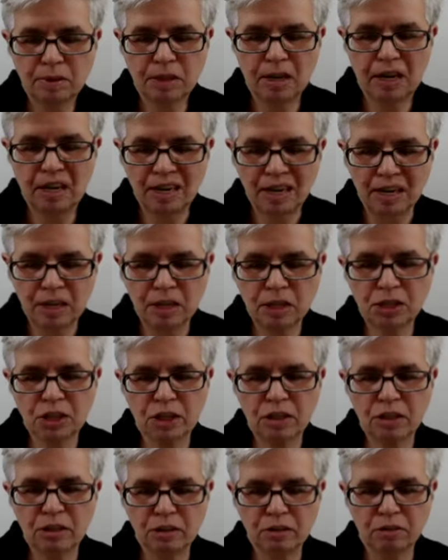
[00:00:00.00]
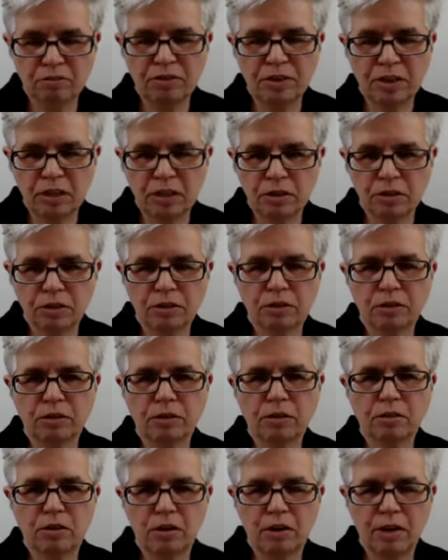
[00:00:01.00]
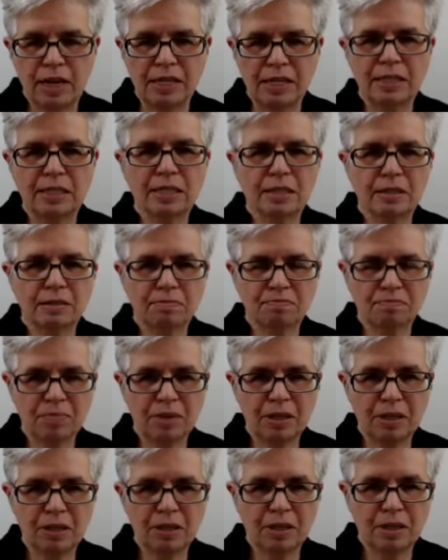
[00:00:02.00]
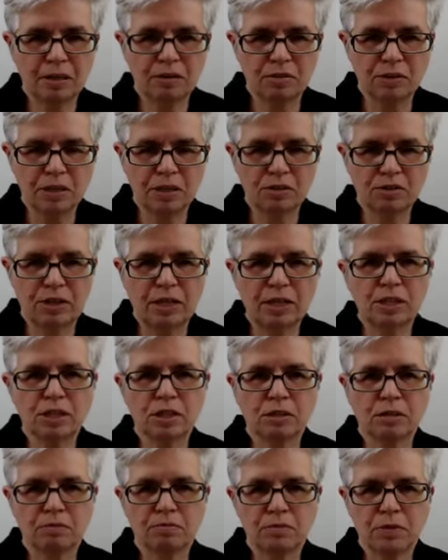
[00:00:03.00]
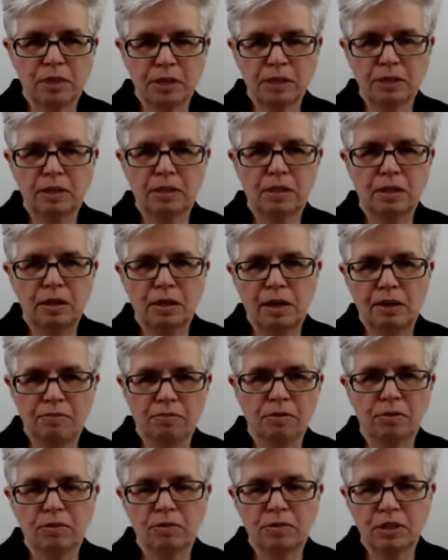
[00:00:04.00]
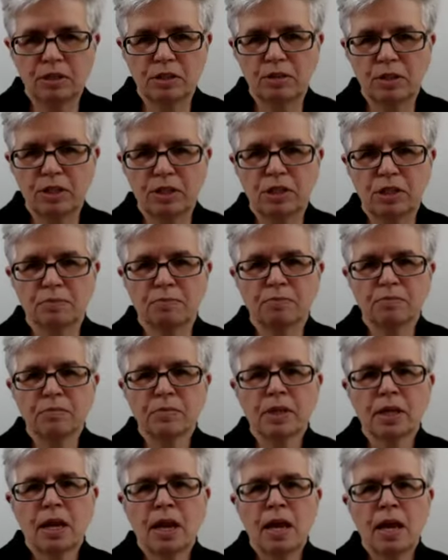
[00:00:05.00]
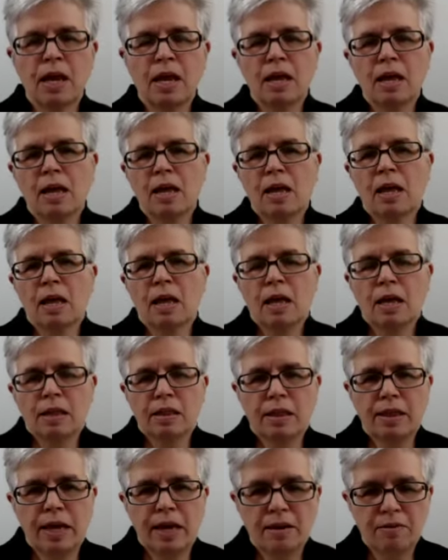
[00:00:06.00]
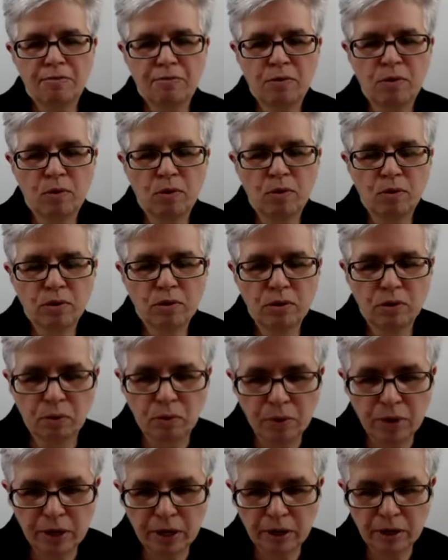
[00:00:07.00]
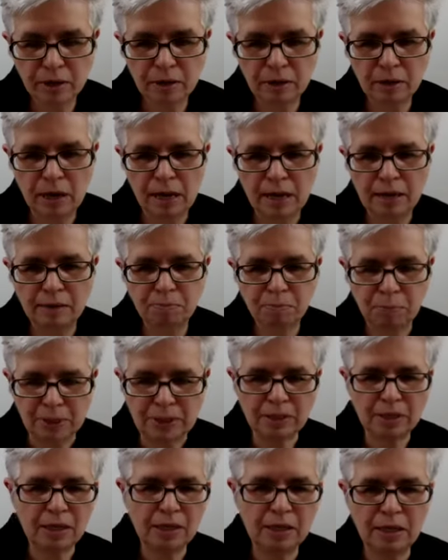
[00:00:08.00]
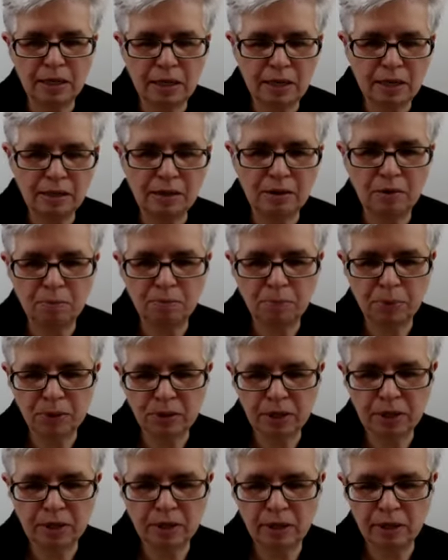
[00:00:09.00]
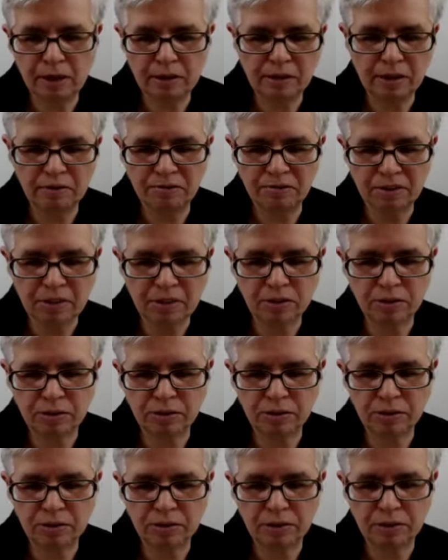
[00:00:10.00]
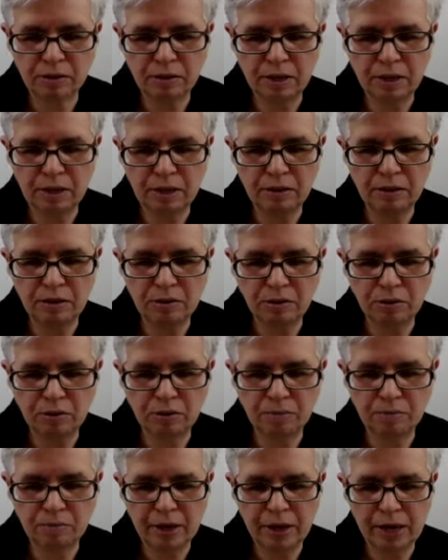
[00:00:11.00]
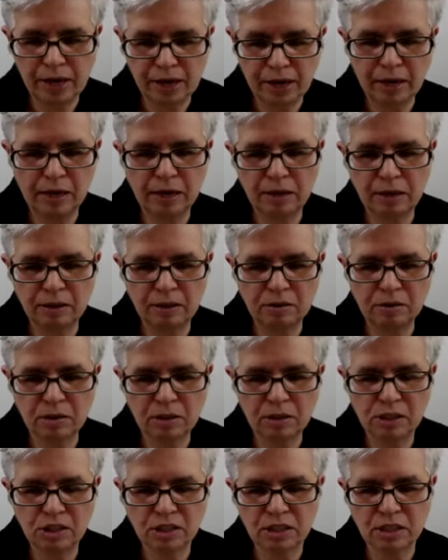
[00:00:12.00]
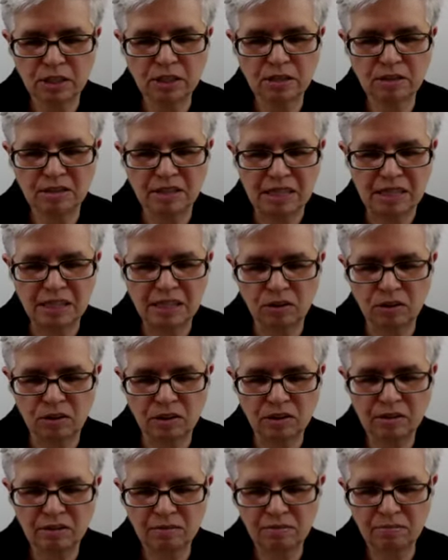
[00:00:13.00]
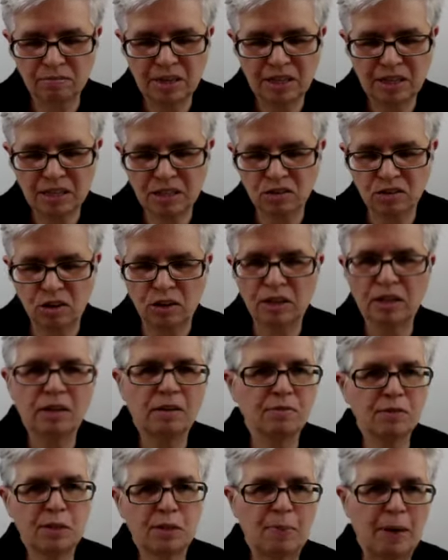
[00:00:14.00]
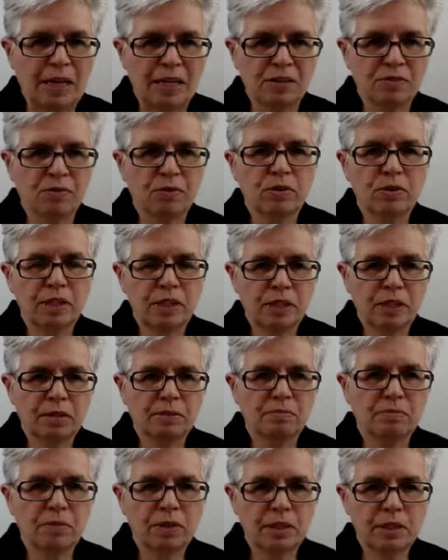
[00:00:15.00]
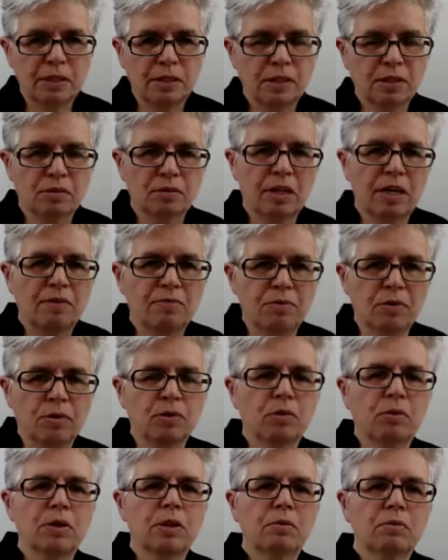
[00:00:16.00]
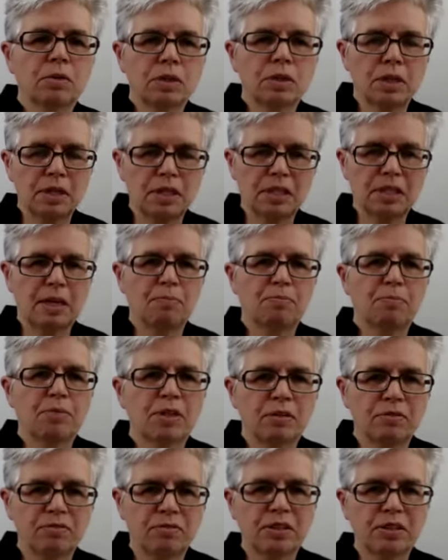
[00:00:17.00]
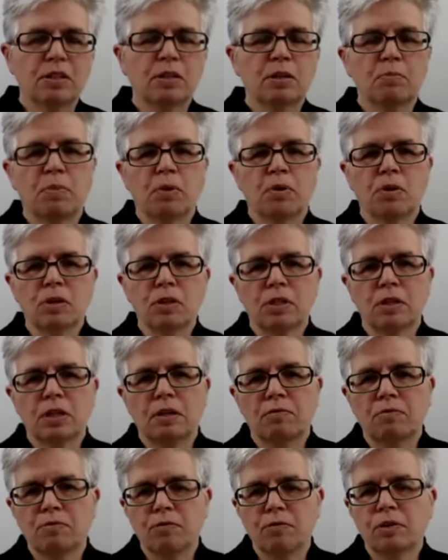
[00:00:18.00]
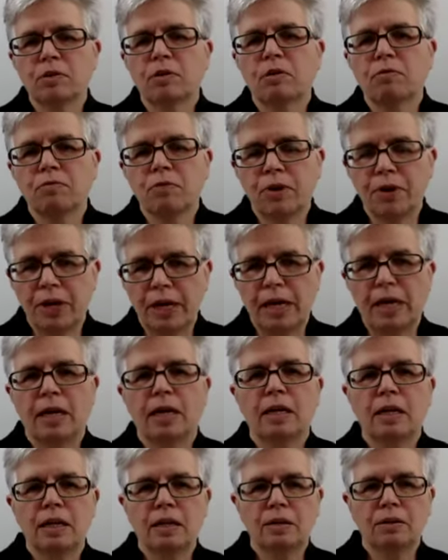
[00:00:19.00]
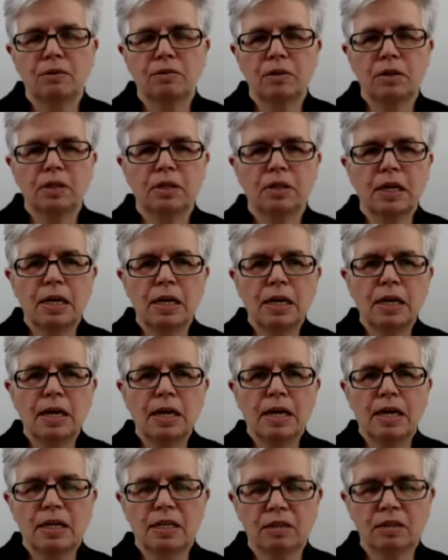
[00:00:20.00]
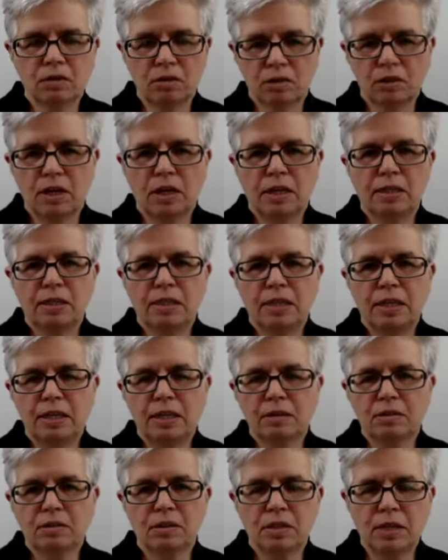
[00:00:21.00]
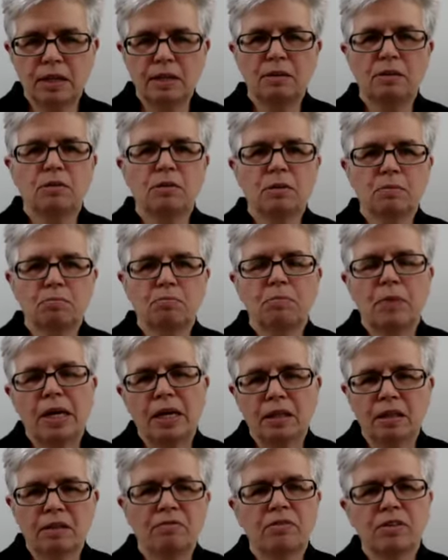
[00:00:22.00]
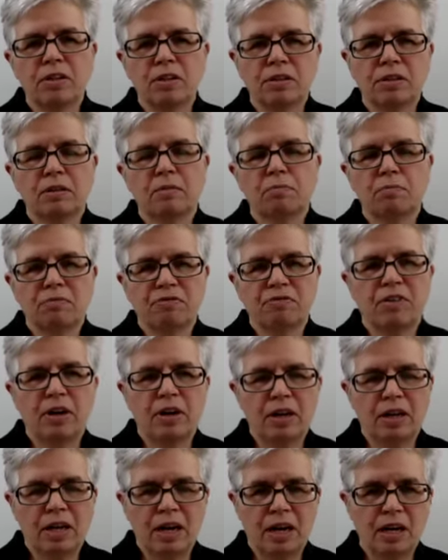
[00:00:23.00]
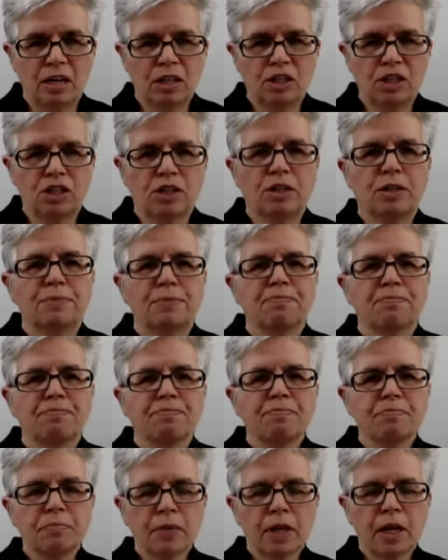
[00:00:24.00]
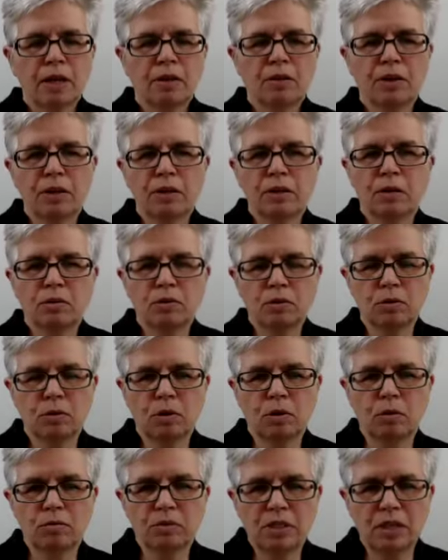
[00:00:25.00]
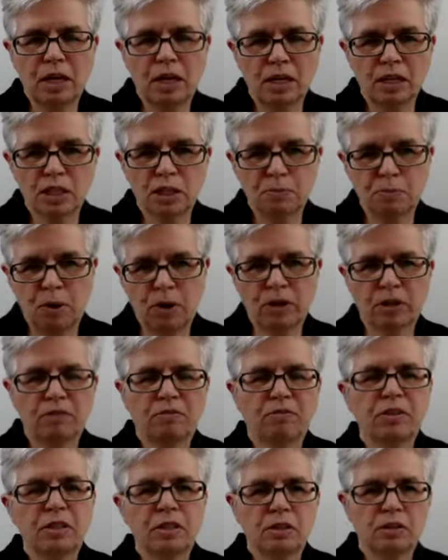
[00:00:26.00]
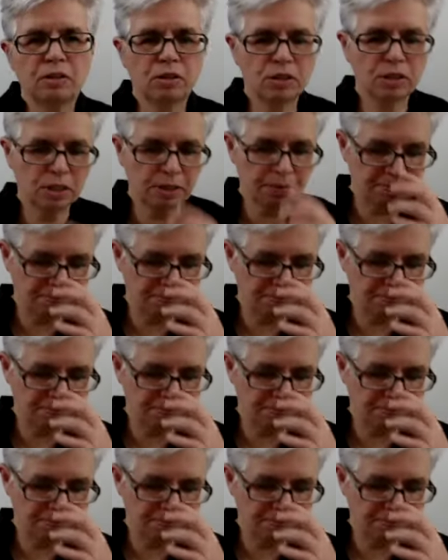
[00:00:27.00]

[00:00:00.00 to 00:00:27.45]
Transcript: larger your filter, your less the restriction, right? The airflow restriction. Therefore, going and but in in your putting the filter in your air handling unit just does not. There's not enough space for it, right? So therefore, going with a separate filter box in front of your air handling unit is a good idea because then you can make the filter far larger. You can go, go with large pocket filters